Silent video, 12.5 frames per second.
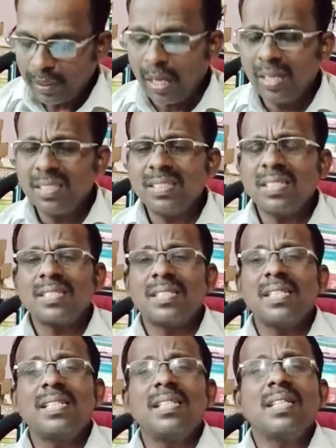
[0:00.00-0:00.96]
And the
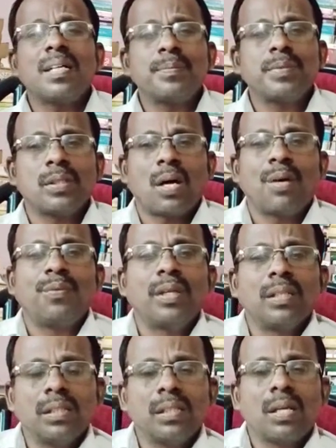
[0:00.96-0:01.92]
setting of the
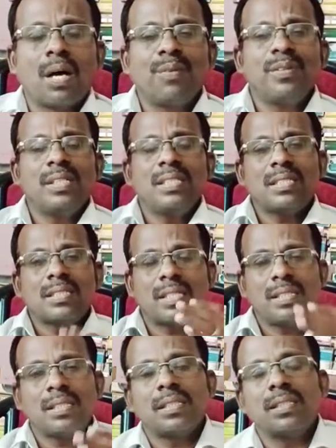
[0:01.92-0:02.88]
novel is
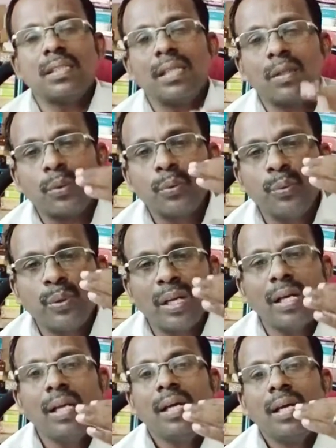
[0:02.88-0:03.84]
set in a
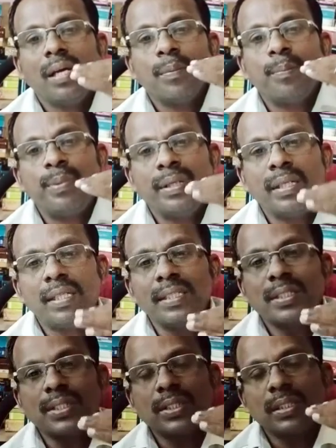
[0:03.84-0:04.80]
rural
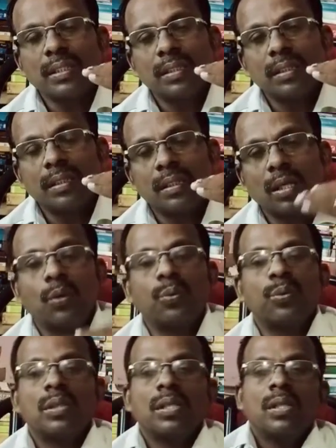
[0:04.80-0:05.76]
British
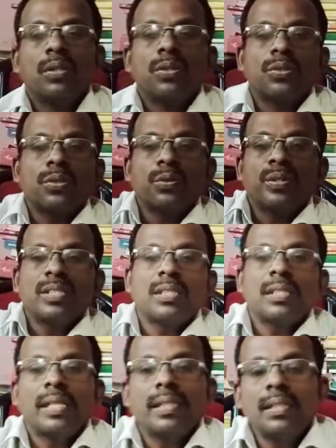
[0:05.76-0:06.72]
town. So it's
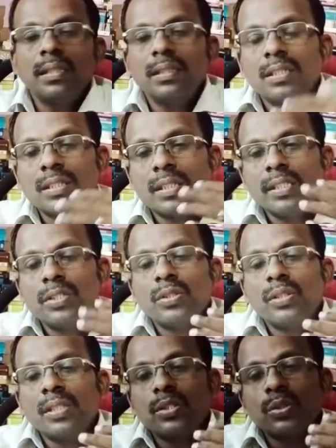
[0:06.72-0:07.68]
the 18th
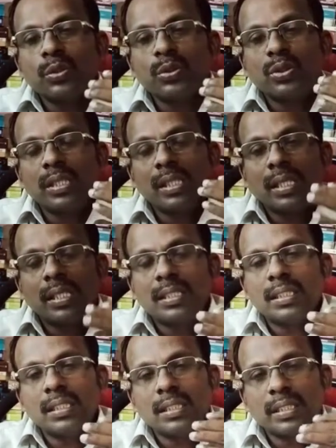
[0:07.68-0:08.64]
century social
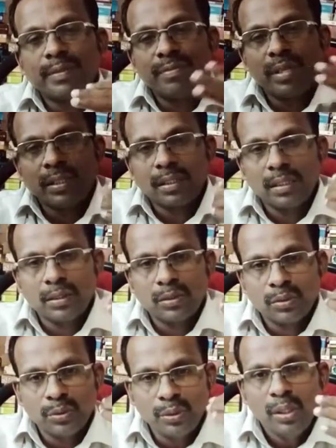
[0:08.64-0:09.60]
culture is reflected
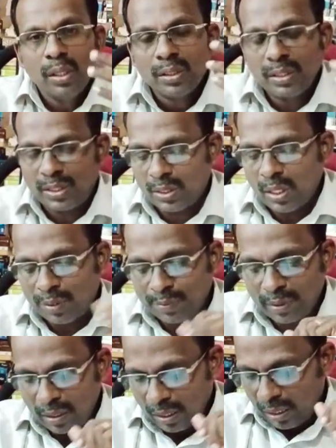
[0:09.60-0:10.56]
through this
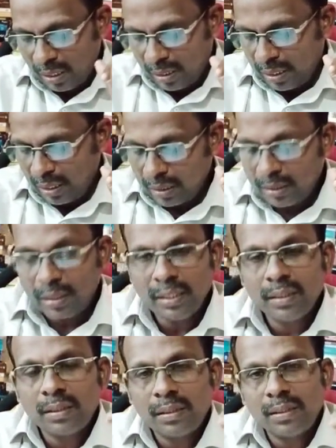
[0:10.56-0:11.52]
novel. There are
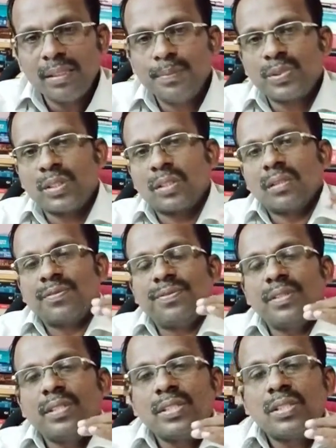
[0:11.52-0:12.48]
three themes.
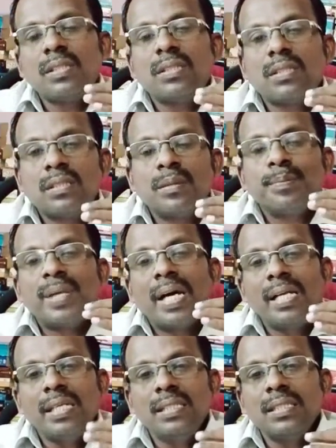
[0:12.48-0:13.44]
First is
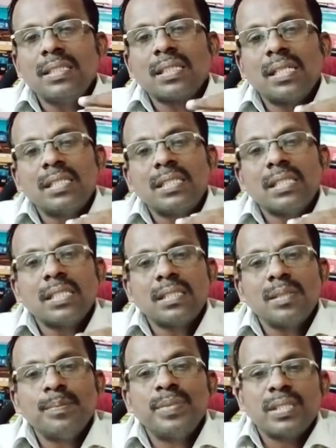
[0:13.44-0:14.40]
marriage is considered as
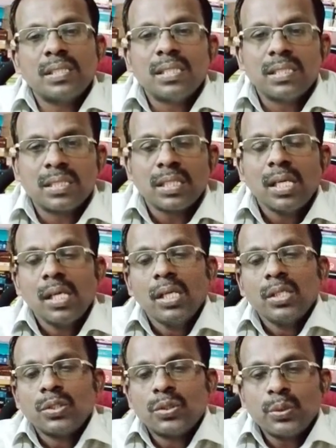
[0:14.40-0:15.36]
a business.
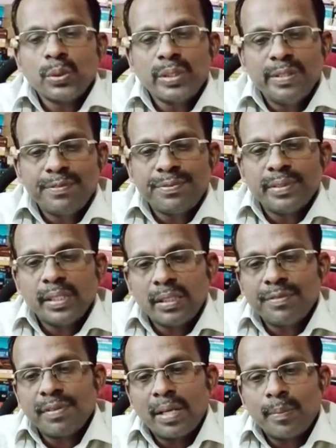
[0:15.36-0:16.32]
So if any
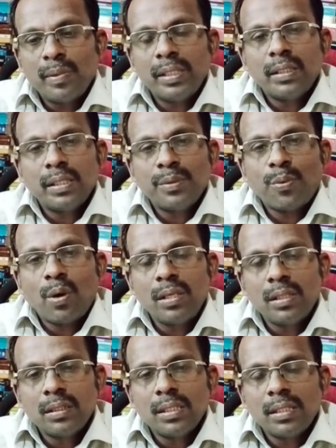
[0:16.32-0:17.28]
family they
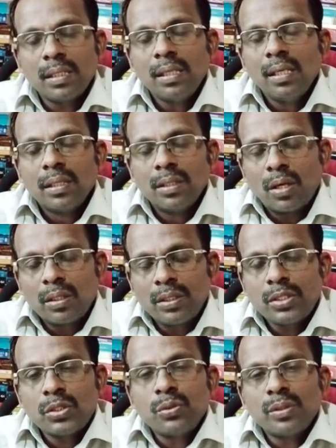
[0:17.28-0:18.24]
want their
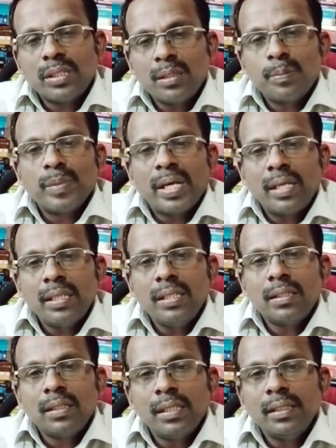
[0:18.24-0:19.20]
daughters to get
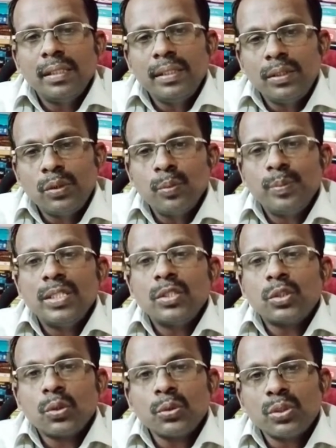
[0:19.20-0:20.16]
married, they need to be
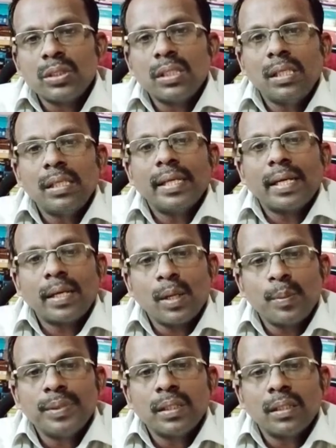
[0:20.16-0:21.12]
socially,
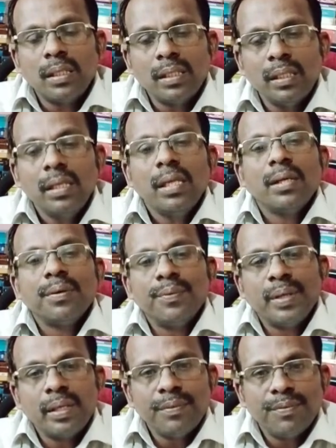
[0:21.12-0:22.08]
economically
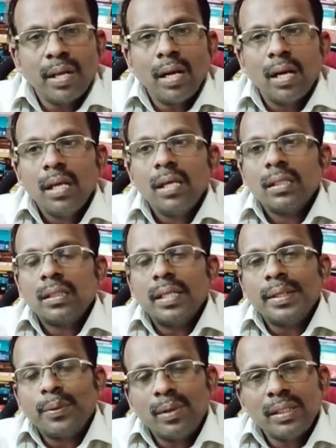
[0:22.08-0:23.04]
very well.
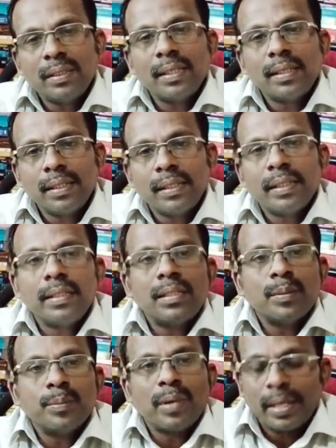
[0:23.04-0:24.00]
Then only they can get
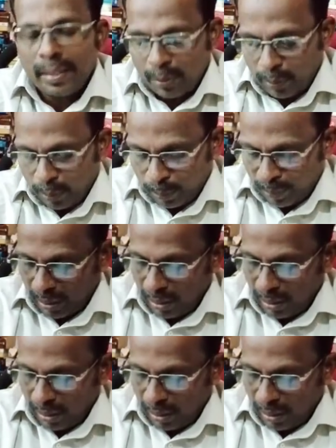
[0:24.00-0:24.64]
a bridegroom.